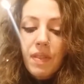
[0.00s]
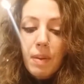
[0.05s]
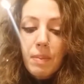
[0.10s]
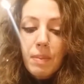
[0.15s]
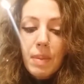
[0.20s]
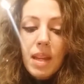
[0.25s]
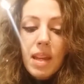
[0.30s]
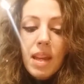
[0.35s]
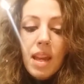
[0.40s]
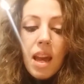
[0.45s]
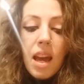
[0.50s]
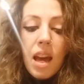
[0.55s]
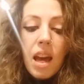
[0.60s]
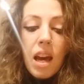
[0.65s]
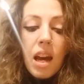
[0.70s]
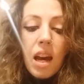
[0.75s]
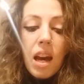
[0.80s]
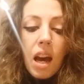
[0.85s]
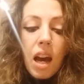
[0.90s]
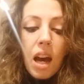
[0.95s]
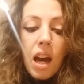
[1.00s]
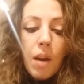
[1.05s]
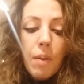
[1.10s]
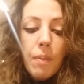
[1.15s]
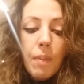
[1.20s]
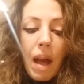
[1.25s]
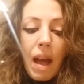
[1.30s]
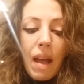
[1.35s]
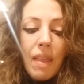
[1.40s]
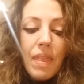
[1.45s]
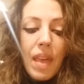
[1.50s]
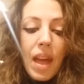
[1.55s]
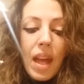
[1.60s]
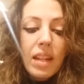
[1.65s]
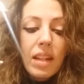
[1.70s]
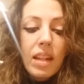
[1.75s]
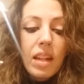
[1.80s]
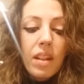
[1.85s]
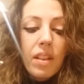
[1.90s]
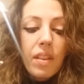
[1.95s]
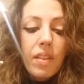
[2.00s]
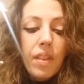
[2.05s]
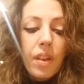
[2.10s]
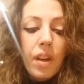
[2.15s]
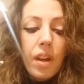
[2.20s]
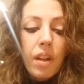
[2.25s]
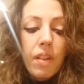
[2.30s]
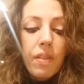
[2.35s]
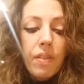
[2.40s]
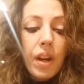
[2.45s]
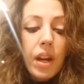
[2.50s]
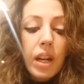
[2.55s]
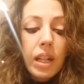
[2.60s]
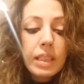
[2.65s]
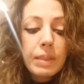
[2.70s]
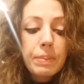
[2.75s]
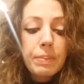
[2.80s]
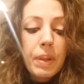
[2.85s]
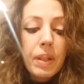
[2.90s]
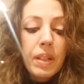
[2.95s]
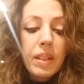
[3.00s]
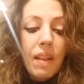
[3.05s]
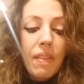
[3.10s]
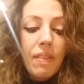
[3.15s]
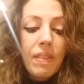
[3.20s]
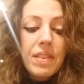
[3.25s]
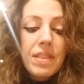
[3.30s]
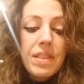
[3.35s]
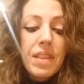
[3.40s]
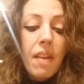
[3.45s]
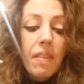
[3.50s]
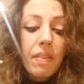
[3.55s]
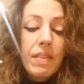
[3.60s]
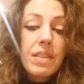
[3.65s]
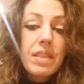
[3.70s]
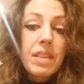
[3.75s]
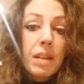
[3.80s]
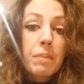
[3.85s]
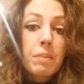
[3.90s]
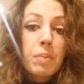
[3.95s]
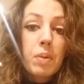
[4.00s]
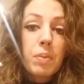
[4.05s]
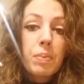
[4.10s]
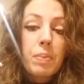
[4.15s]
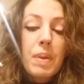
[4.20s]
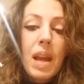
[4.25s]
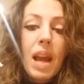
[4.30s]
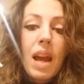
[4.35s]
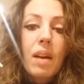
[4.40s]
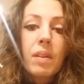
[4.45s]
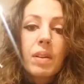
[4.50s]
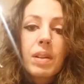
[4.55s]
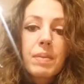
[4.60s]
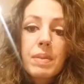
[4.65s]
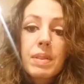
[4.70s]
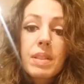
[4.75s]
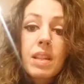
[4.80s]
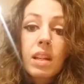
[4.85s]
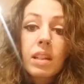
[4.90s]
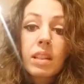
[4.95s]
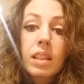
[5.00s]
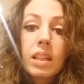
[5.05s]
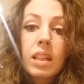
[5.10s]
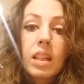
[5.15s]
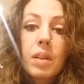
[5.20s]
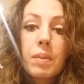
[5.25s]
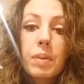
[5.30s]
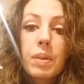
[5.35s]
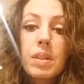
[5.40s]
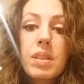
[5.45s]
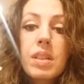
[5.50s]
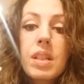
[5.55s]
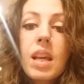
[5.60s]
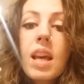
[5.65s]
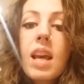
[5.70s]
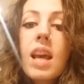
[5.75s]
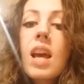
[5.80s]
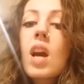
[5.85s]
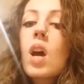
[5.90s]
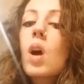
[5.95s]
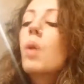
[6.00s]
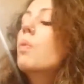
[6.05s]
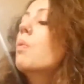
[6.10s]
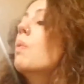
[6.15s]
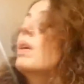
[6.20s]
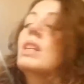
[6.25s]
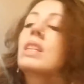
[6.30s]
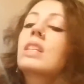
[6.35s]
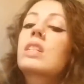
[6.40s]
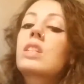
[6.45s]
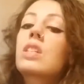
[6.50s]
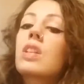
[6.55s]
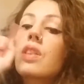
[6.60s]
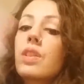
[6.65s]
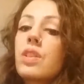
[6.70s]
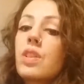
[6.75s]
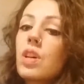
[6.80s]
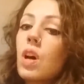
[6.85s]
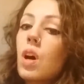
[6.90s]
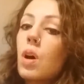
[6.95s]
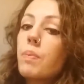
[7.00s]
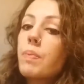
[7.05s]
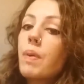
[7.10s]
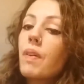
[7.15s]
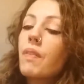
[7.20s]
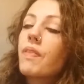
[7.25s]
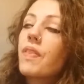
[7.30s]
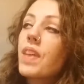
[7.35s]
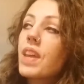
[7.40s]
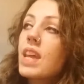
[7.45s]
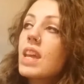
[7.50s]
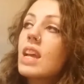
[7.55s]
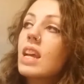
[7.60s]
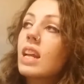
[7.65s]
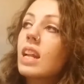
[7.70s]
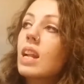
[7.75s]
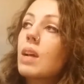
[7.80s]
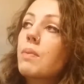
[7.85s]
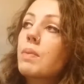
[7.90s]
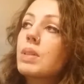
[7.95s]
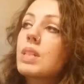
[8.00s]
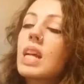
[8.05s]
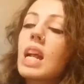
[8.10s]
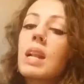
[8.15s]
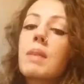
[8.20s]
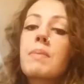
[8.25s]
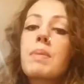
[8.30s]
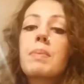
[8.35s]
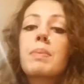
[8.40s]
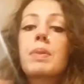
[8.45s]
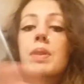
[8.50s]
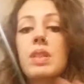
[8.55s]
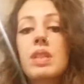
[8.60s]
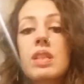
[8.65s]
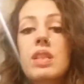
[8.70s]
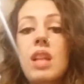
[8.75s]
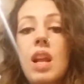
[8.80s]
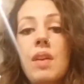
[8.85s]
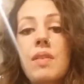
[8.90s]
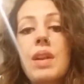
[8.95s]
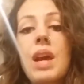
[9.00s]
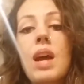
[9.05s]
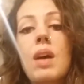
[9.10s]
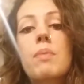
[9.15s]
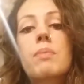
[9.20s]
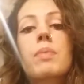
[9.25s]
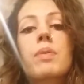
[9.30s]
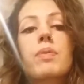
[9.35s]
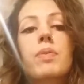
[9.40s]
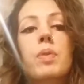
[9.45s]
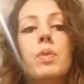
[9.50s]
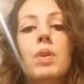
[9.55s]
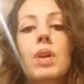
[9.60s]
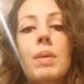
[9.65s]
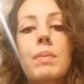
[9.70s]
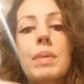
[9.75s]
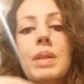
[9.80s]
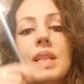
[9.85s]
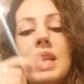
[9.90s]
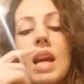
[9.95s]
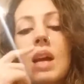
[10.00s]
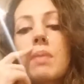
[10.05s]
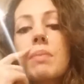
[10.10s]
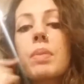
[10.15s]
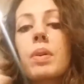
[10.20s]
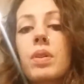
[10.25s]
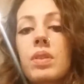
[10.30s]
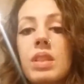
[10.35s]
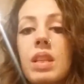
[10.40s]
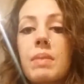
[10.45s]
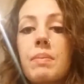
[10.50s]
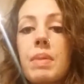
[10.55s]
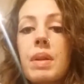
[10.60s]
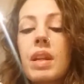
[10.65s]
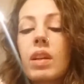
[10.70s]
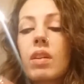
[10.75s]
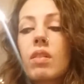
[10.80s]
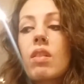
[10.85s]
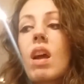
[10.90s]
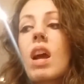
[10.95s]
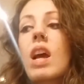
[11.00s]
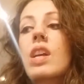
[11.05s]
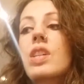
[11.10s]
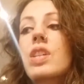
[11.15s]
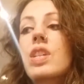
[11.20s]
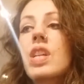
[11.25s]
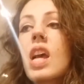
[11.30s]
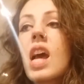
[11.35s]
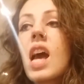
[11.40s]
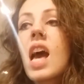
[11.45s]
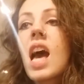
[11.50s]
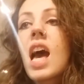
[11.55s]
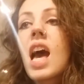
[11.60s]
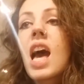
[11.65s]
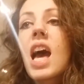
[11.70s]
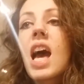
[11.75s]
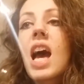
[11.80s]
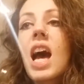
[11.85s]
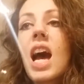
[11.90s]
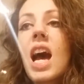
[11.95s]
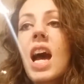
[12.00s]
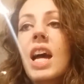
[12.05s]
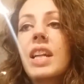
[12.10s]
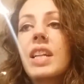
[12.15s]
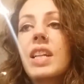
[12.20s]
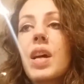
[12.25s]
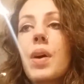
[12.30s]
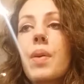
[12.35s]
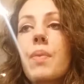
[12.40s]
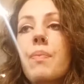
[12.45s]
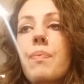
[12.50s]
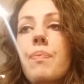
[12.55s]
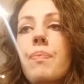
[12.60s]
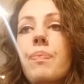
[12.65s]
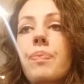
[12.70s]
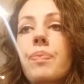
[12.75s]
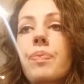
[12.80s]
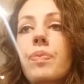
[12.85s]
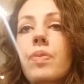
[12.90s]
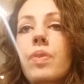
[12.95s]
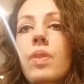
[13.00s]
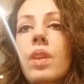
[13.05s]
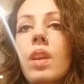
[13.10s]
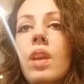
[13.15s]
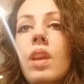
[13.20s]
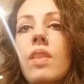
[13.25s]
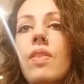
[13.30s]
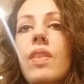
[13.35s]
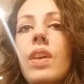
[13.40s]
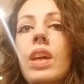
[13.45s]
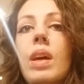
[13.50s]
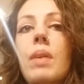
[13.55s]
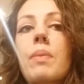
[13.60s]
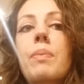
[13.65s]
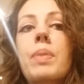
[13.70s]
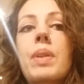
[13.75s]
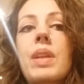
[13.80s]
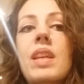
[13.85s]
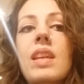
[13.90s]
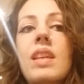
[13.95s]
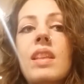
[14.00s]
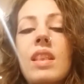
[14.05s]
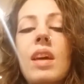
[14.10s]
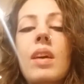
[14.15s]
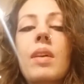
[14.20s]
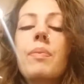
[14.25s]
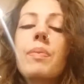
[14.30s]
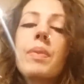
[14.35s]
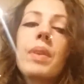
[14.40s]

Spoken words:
found me. And then the husband and the son pulled me out. He was younger than I was. Went to the top of the hill and were telling people to slow down before coming down because there'd been a crash. And the family